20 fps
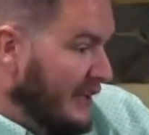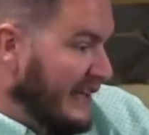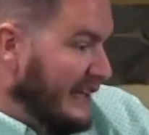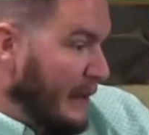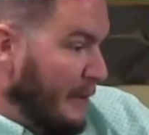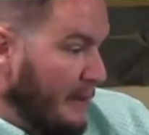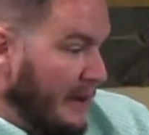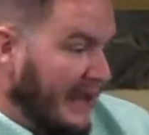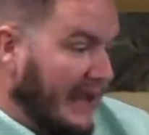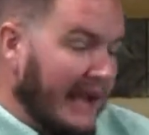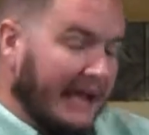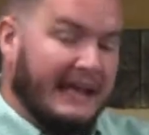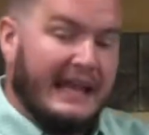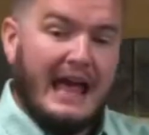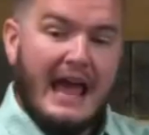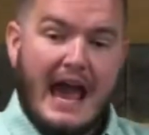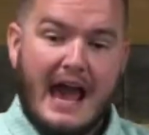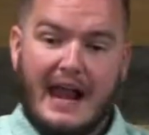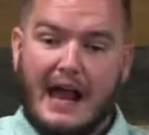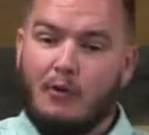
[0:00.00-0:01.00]
in the pen,
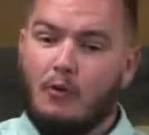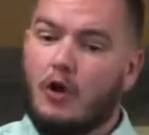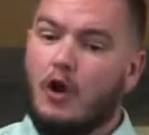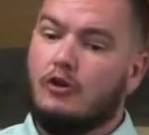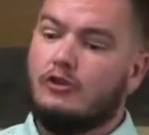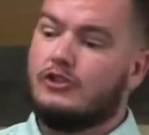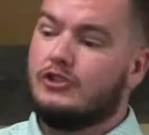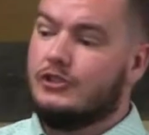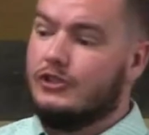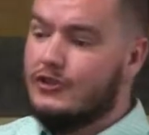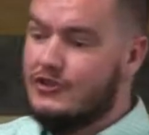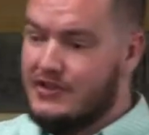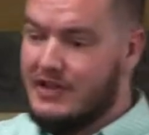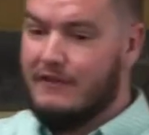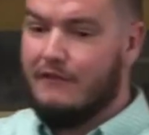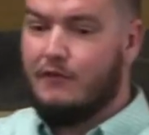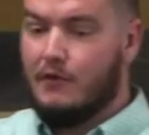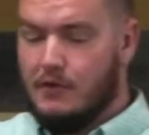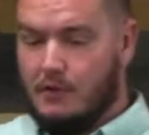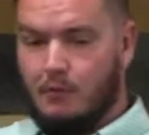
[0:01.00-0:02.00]
and I will go
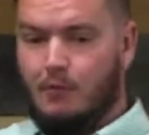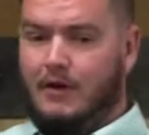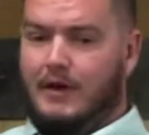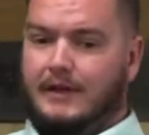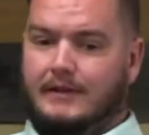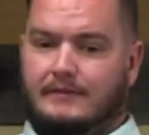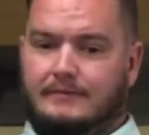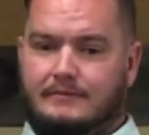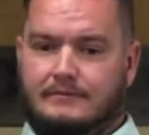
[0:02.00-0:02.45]
searching for the one.